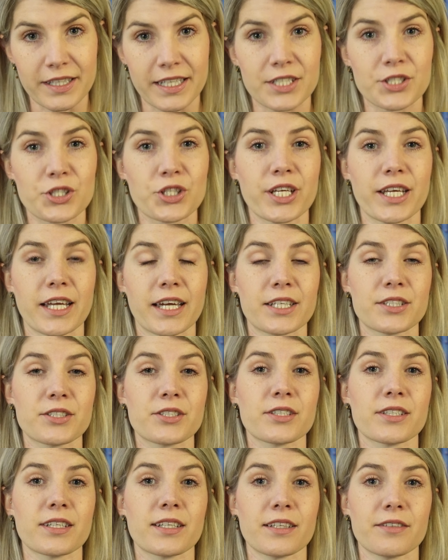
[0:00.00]
that she had
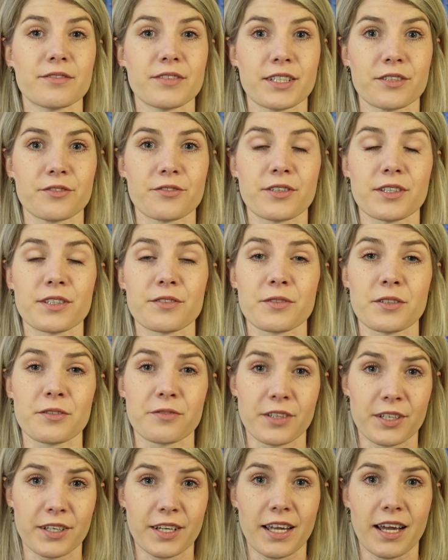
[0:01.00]
to deliver in front of a
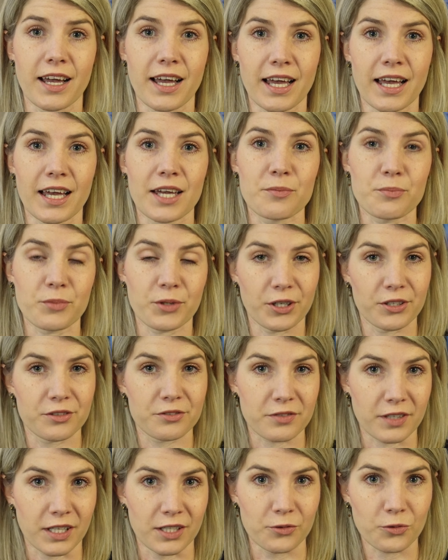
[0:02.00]
very high
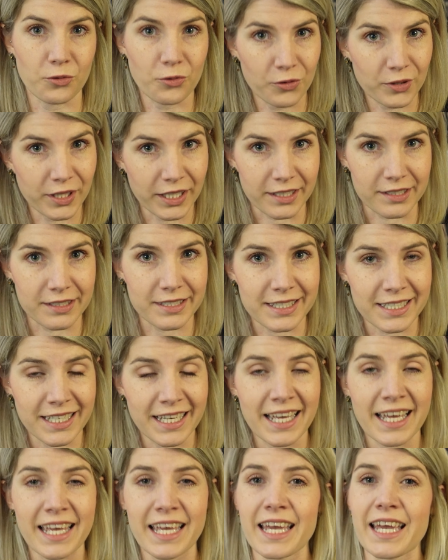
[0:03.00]
profile audience,
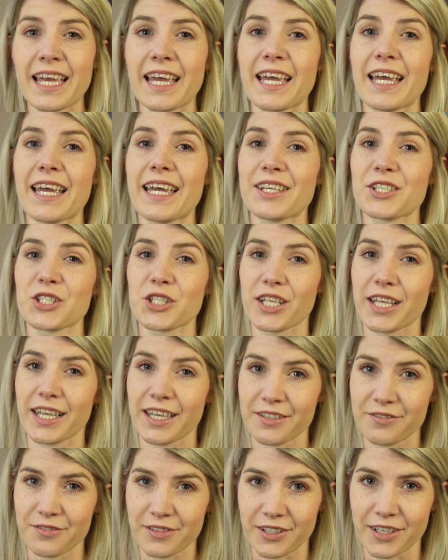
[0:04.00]
and she
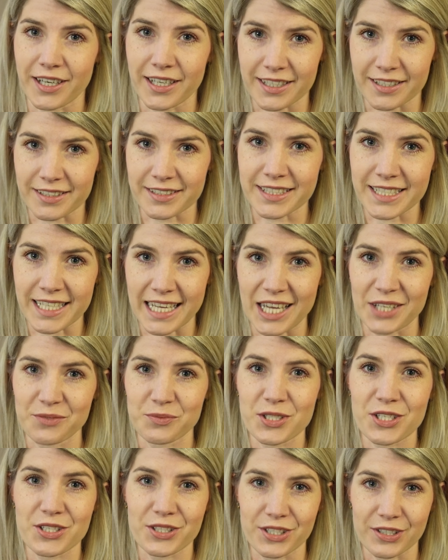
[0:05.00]
had very little time
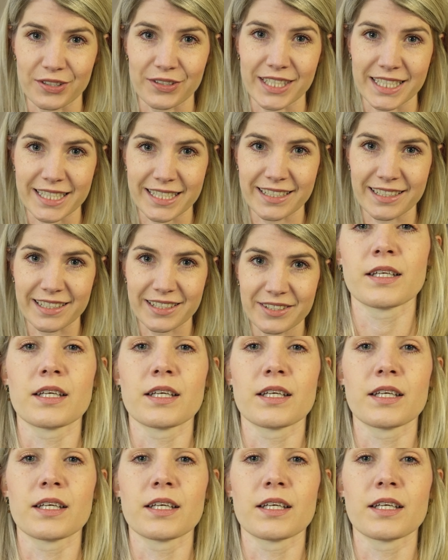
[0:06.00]
to do it.